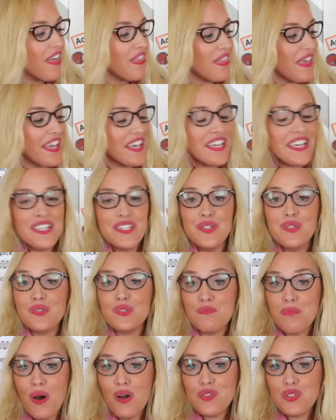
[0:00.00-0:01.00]
they can
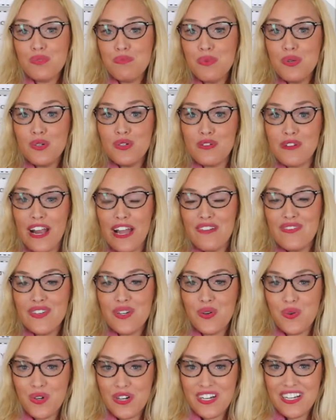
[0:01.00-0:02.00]
use multiple
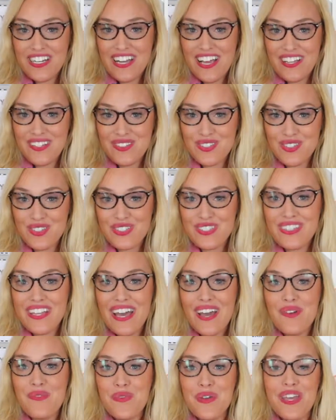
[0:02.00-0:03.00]
graphic organizers
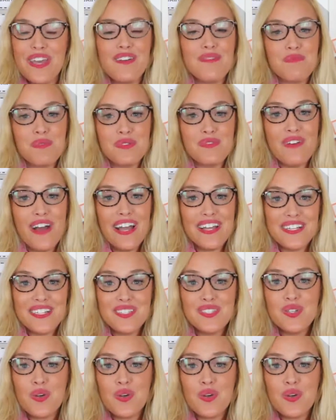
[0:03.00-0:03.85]
that we have provided